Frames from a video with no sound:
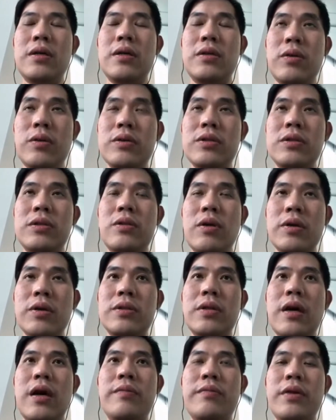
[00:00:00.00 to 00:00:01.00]
those stocks
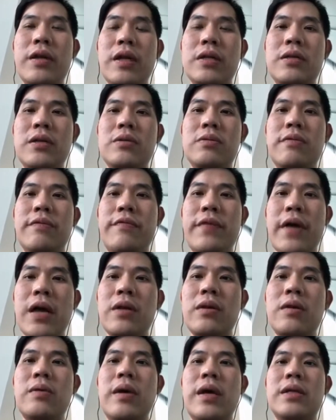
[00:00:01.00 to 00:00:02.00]
that are related to
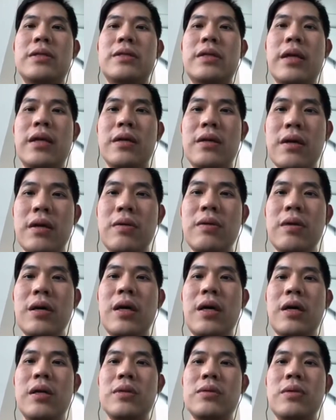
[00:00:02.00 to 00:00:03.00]
value and cyclical.
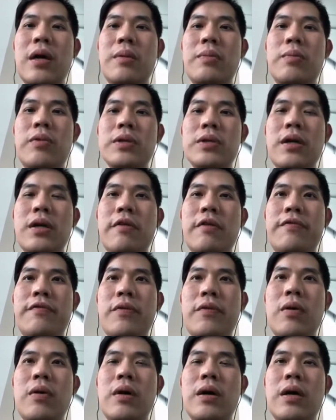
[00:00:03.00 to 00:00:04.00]
So I'm watching out
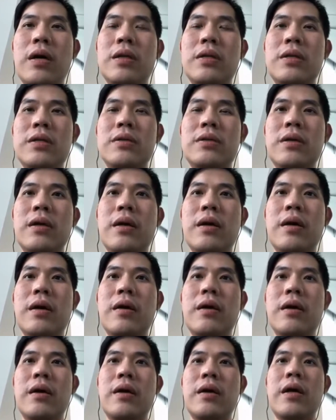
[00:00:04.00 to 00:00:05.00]
for this
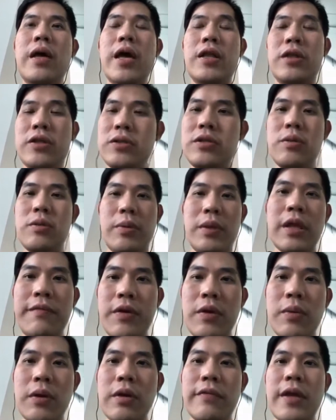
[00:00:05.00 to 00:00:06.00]
energy will be
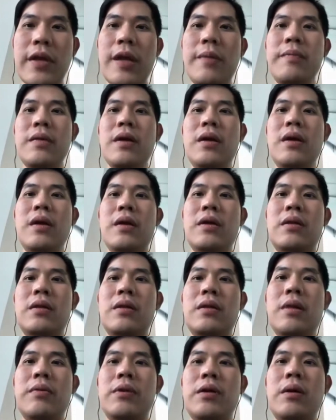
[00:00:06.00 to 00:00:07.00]
definitely one of them.
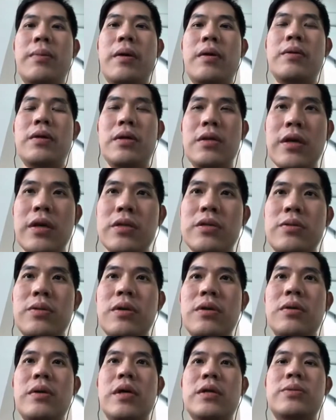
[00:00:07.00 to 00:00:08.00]
Then we talk about
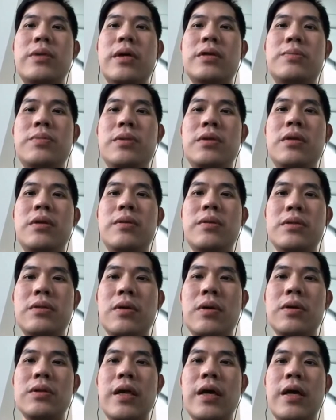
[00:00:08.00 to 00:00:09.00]
industrial as well as material
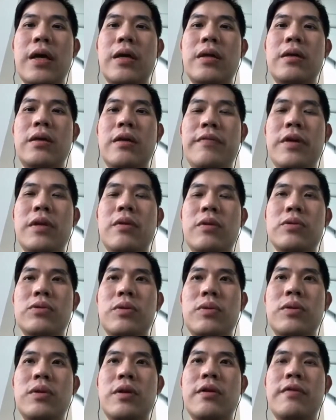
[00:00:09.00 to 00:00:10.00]
stocks, given
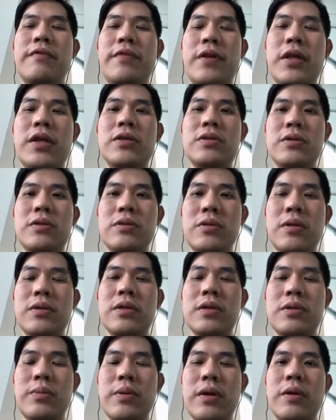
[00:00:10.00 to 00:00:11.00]
also the financial stocks
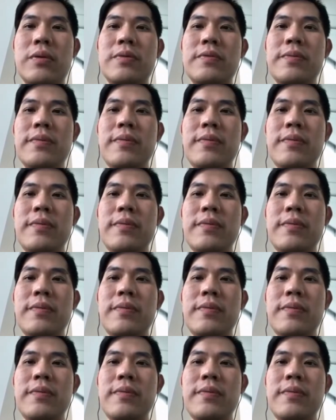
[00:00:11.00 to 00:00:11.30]
as well.